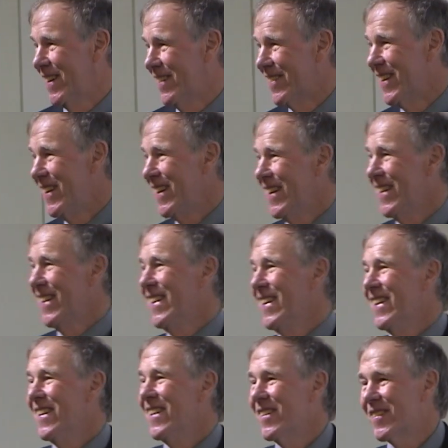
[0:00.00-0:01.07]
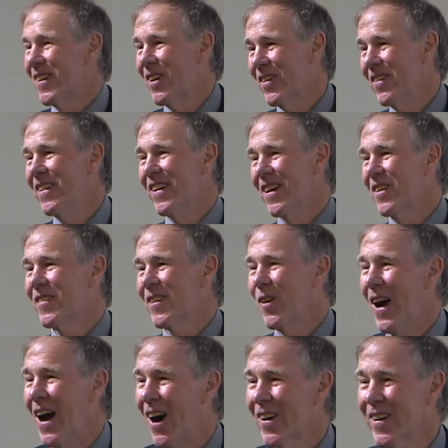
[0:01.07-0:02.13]
you have. So you know, so
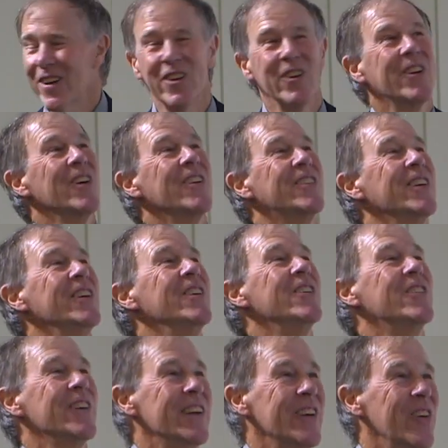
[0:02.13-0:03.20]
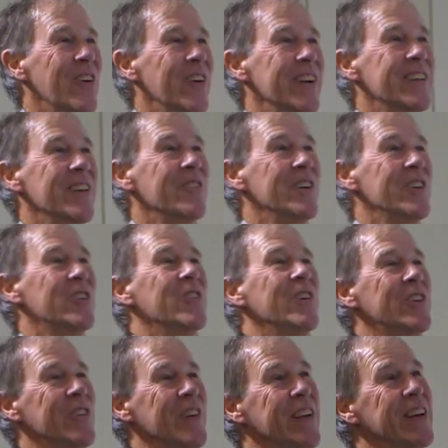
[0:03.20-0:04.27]
how can you continue to ignore it, and which
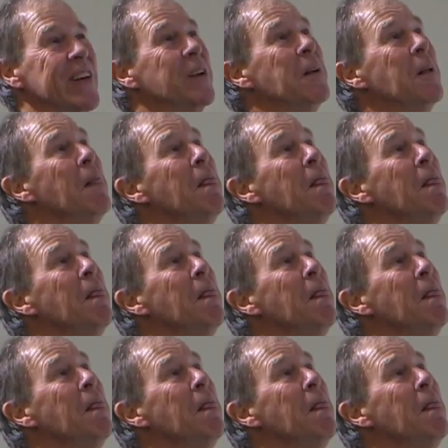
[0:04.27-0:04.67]
which we did.